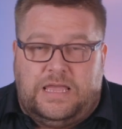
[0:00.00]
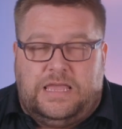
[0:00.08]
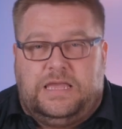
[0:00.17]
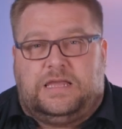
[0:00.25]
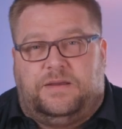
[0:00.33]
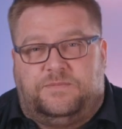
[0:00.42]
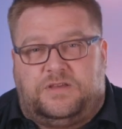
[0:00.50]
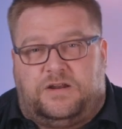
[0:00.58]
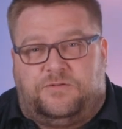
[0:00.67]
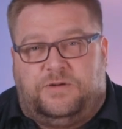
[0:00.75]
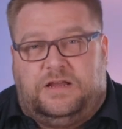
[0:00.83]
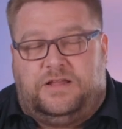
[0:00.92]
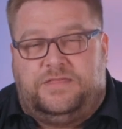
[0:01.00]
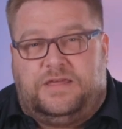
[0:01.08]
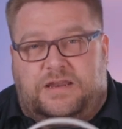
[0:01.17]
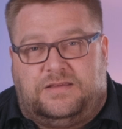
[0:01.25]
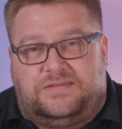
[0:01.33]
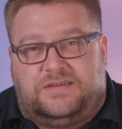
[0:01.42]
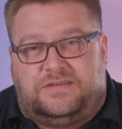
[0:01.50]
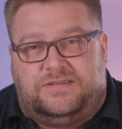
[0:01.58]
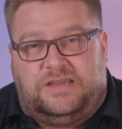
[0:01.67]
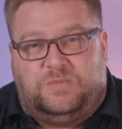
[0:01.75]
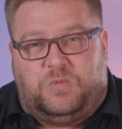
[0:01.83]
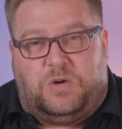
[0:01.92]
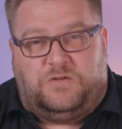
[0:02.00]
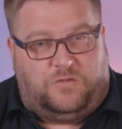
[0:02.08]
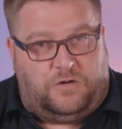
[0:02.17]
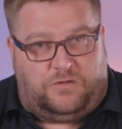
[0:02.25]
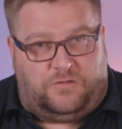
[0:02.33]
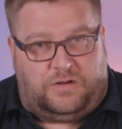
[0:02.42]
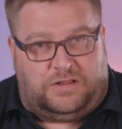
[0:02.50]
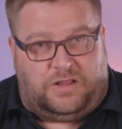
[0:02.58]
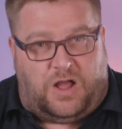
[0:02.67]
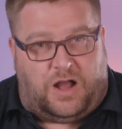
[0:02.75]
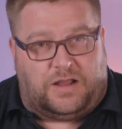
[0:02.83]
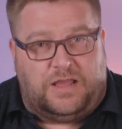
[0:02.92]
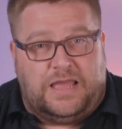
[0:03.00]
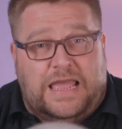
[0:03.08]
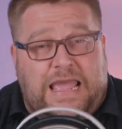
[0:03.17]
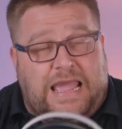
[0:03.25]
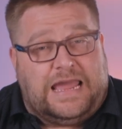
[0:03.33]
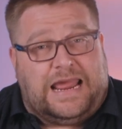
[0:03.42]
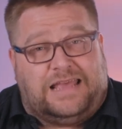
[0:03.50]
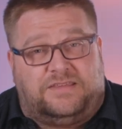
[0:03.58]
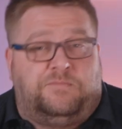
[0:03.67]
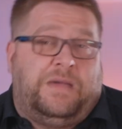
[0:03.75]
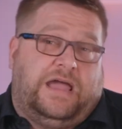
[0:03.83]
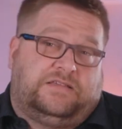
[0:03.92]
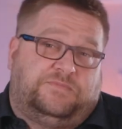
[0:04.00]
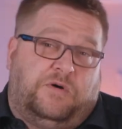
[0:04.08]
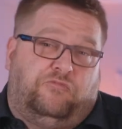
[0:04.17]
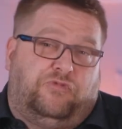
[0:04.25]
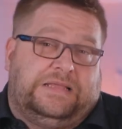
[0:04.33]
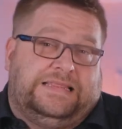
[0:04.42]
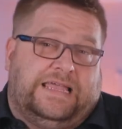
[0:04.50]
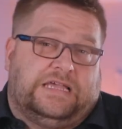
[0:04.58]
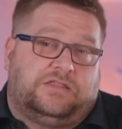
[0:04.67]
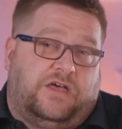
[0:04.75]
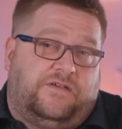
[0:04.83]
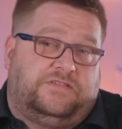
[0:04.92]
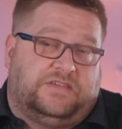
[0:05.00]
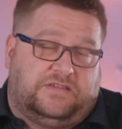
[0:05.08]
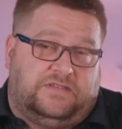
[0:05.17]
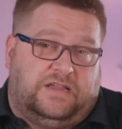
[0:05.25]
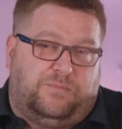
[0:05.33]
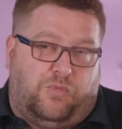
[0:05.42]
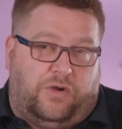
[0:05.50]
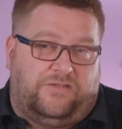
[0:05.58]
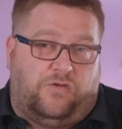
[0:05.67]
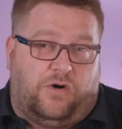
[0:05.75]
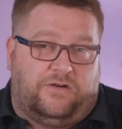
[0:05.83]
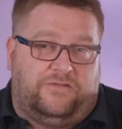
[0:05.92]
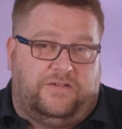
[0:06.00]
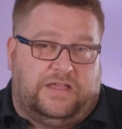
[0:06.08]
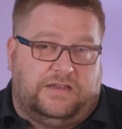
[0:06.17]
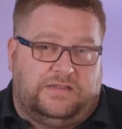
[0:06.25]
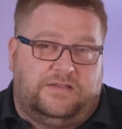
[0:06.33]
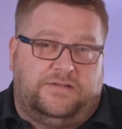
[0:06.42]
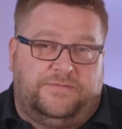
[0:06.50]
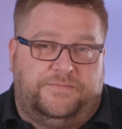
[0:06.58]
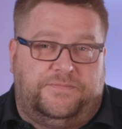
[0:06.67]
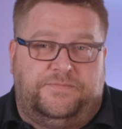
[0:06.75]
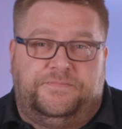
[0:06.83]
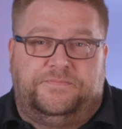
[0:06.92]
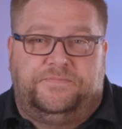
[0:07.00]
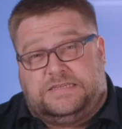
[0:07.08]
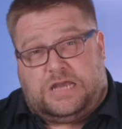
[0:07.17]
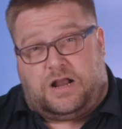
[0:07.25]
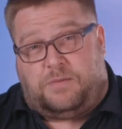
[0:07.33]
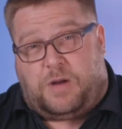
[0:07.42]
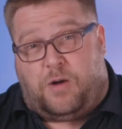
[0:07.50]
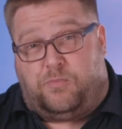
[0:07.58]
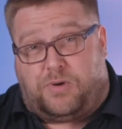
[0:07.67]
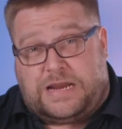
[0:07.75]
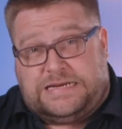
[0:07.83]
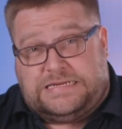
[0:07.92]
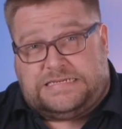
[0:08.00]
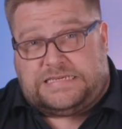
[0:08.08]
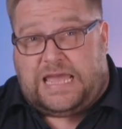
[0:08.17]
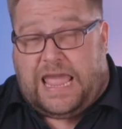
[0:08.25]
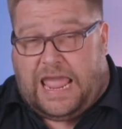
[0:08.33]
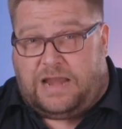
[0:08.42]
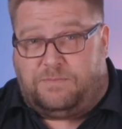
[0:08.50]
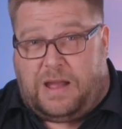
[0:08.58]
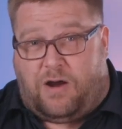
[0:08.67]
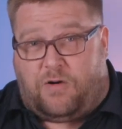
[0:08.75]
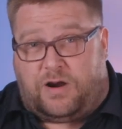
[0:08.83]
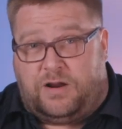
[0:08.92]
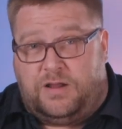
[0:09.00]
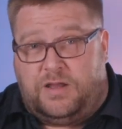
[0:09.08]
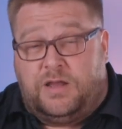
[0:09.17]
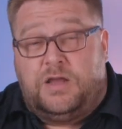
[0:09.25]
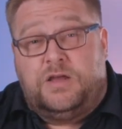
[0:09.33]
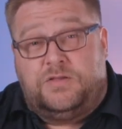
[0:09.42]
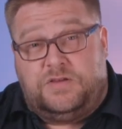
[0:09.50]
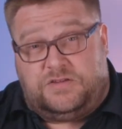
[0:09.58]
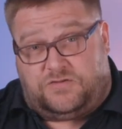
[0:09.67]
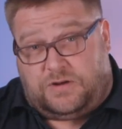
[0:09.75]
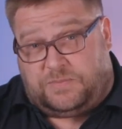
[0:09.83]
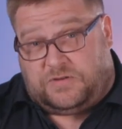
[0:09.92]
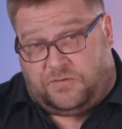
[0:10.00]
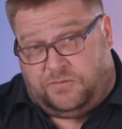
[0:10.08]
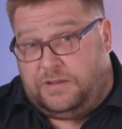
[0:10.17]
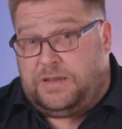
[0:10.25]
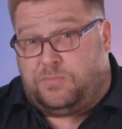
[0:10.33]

It comes on a reel that is 16.4 foot long. It has a maximum run length of 16.4 feet. Now let's talk about brightness and power. These strips are really